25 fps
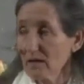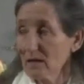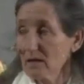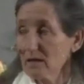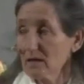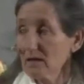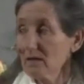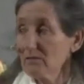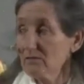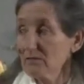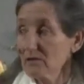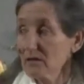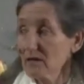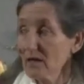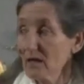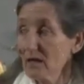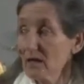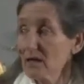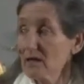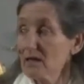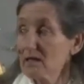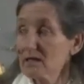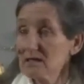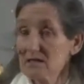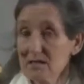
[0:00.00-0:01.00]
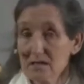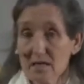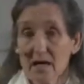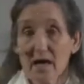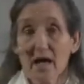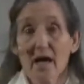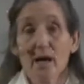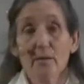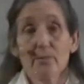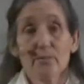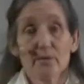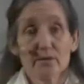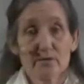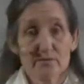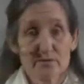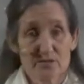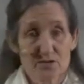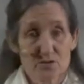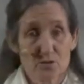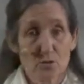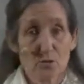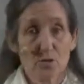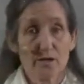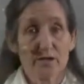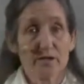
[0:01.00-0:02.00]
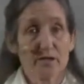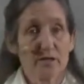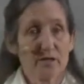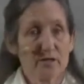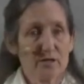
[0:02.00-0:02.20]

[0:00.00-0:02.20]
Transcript: and even getting into the habit of squatting